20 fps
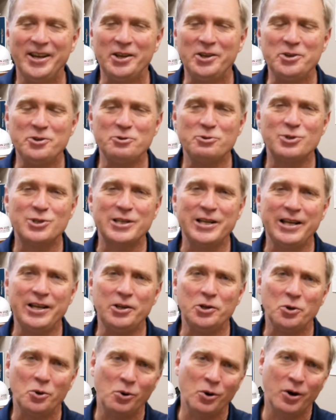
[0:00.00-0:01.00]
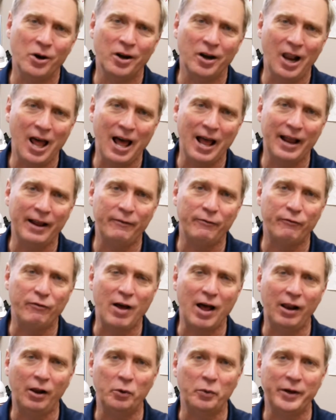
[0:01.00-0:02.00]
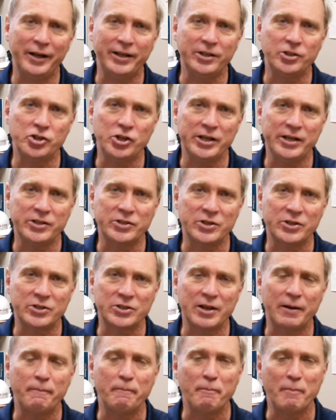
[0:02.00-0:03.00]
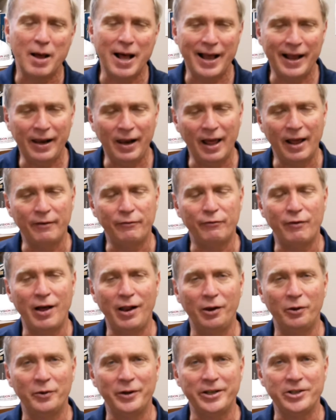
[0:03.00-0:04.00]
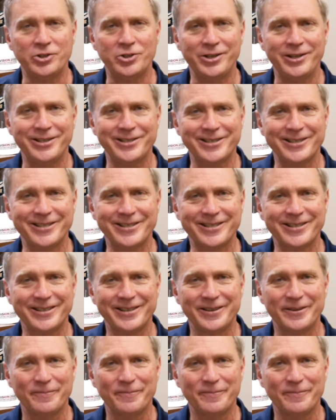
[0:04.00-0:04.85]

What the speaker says: You see, your life following Jesus and my life following Jesus